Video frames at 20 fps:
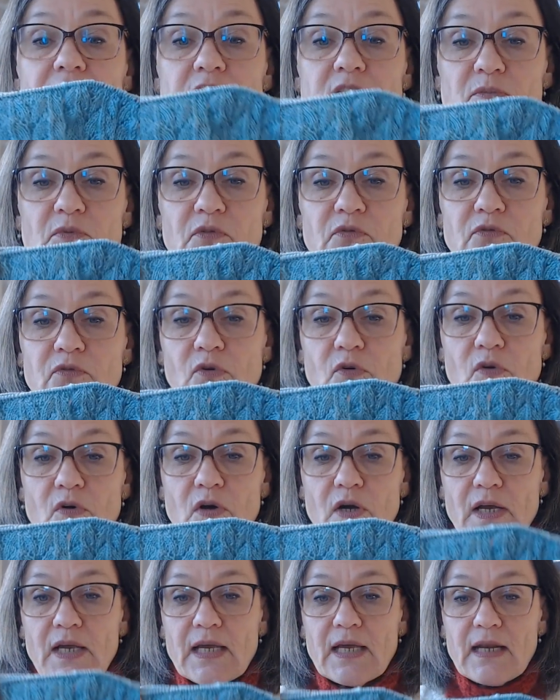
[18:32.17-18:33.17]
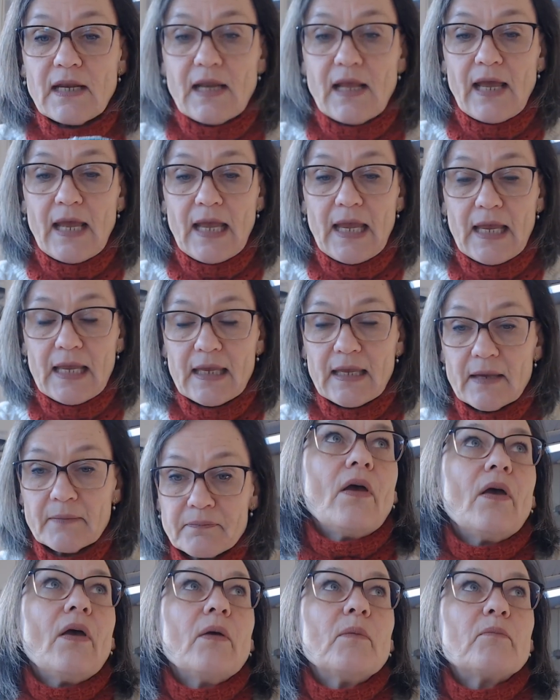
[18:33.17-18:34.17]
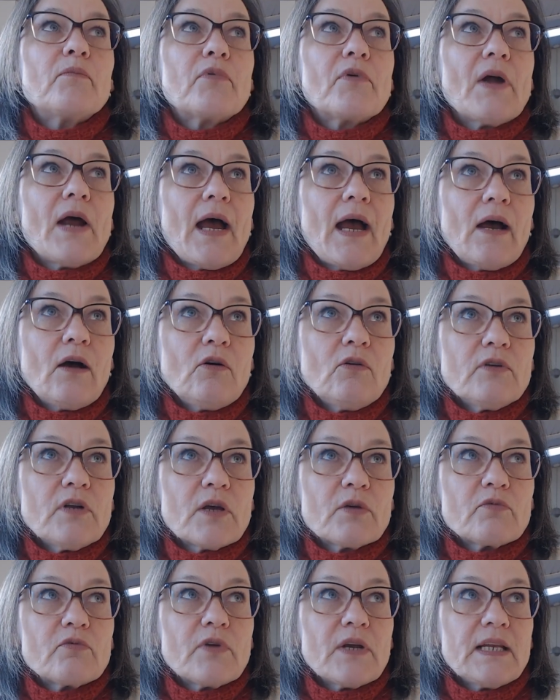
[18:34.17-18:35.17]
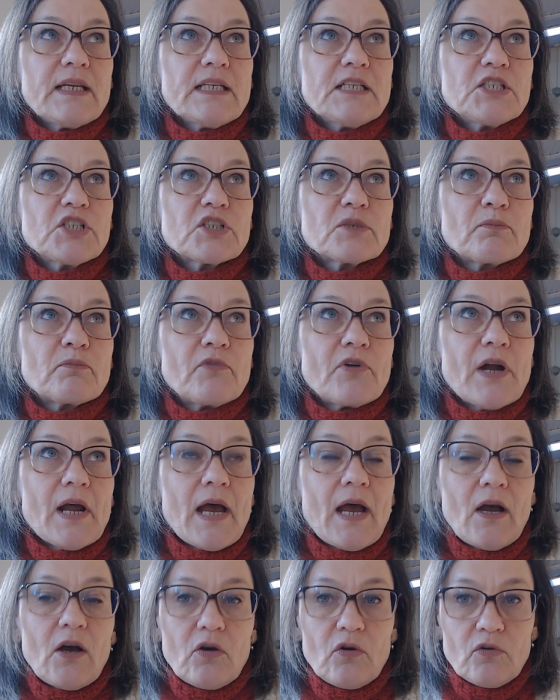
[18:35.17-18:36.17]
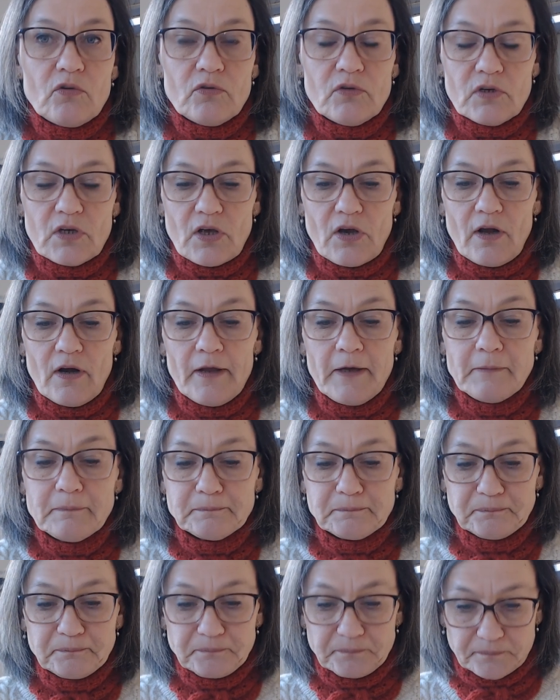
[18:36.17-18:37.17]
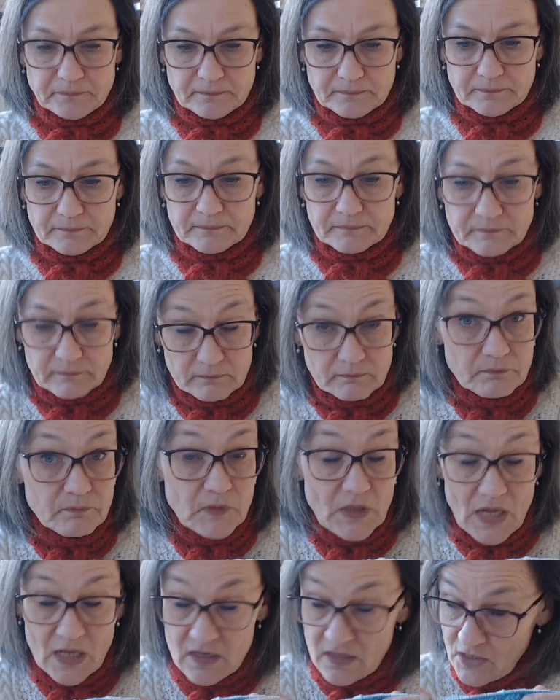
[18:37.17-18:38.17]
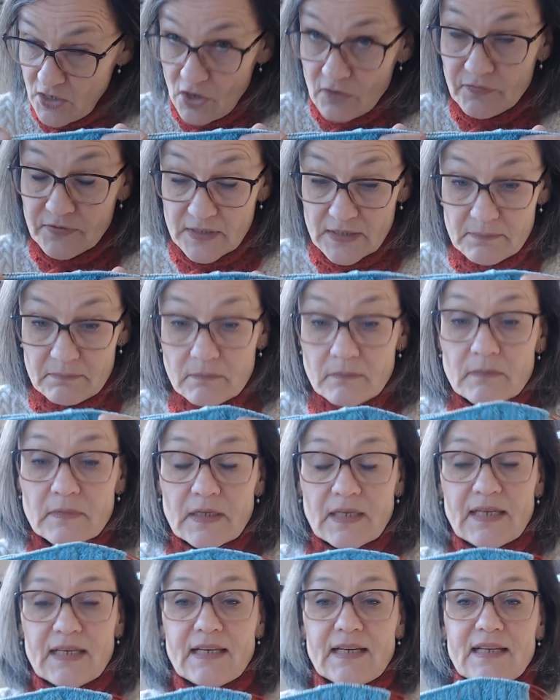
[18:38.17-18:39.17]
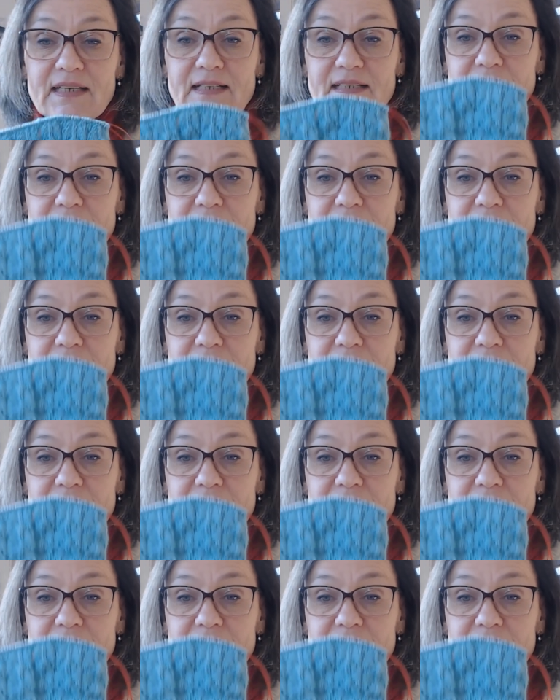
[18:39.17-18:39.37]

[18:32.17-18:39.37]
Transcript: before in a reddish brown color. Love them, and I